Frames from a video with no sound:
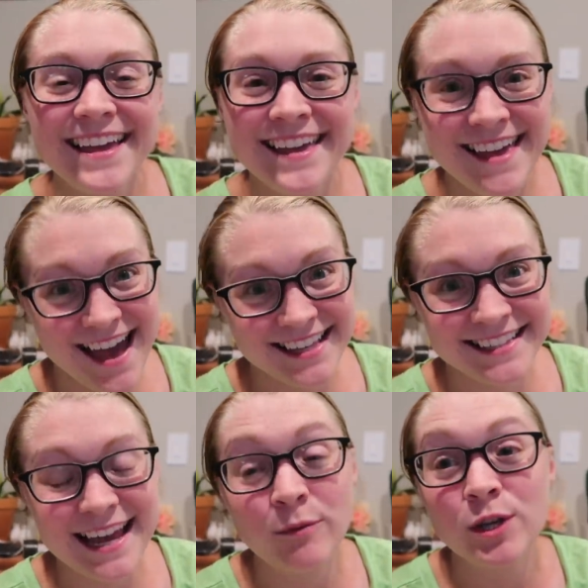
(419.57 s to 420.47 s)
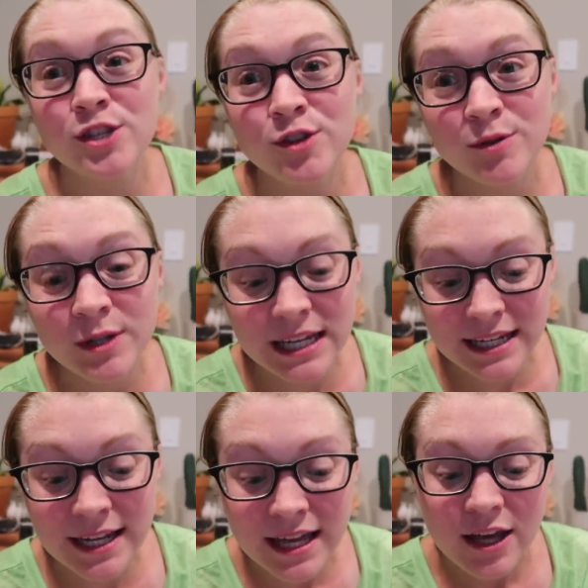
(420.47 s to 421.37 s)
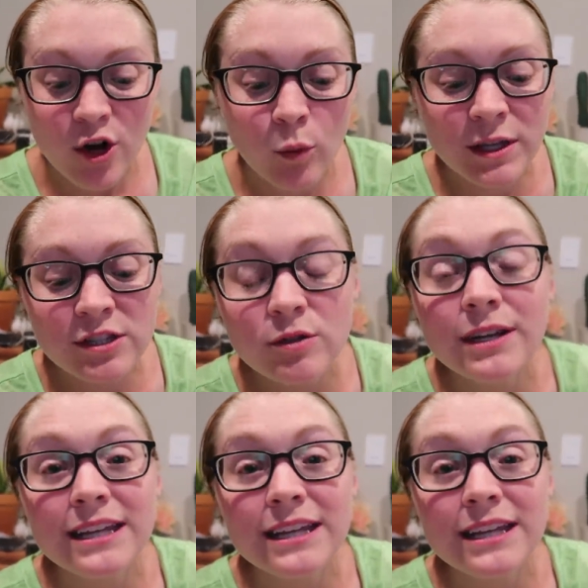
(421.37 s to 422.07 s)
Yes, and we do need, we do